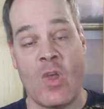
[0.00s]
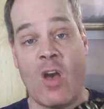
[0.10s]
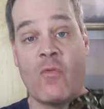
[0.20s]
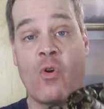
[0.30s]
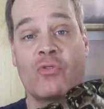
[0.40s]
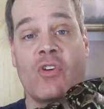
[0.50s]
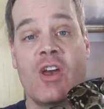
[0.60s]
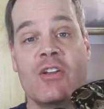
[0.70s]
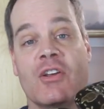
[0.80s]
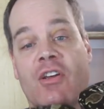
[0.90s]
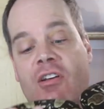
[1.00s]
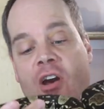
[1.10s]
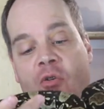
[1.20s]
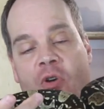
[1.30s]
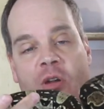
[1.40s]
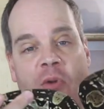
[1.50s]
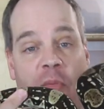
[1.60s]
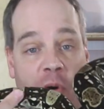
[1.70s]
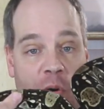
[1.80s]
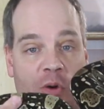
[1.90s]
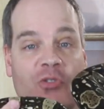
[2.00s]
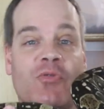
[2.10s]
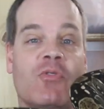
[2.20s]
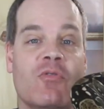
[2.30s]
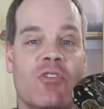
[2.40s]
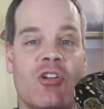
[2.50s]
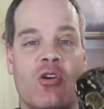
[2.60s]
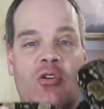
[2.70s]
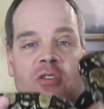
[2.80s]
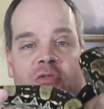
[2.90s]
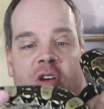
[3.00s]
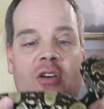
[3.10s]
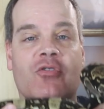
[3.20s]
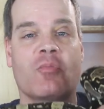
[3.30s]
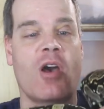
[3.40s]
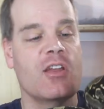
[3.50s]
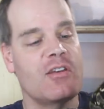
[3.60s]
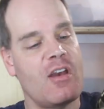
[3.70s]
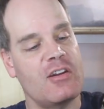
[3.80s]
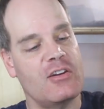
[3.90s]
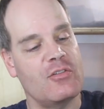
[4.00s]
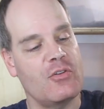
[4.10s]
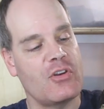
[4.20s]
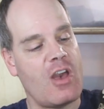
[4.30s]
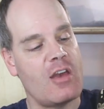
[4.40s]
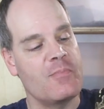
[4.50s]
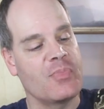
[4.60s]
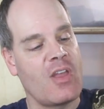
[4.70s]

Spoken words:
Of course, I had to get out one of my boas for the video, give you guys some eye candy to look at.